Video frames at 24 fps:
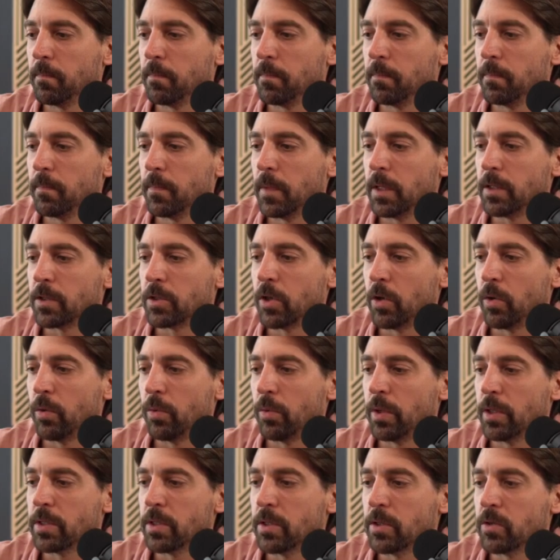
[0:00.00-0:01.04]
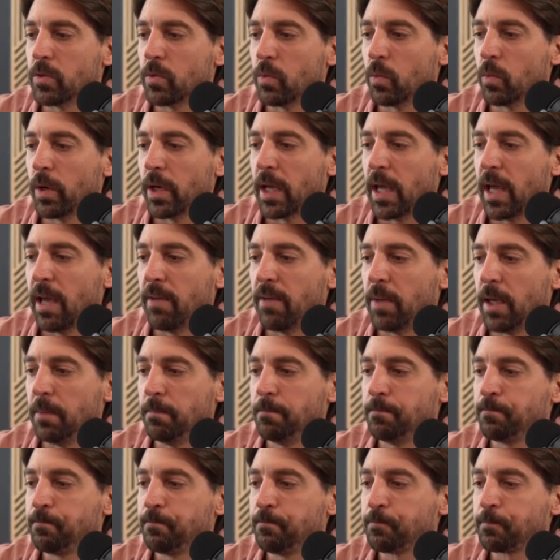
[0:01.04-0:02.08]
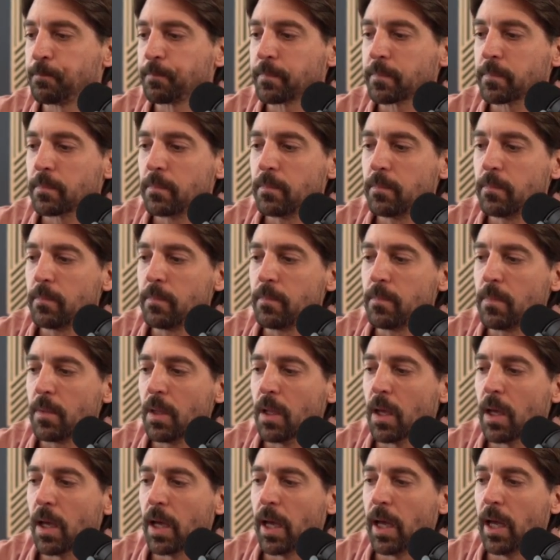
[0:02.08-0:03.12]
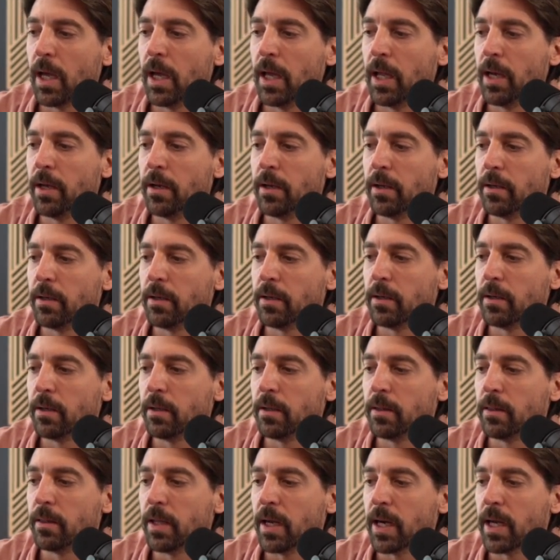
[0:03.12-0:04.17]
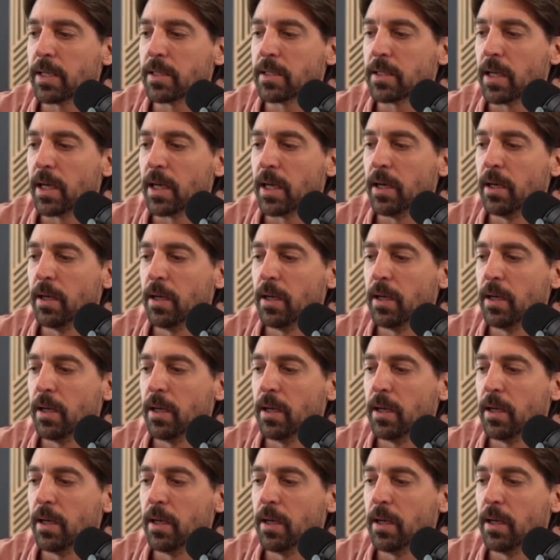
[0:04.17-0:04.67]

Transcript: And so this is what it gave me. And then I said,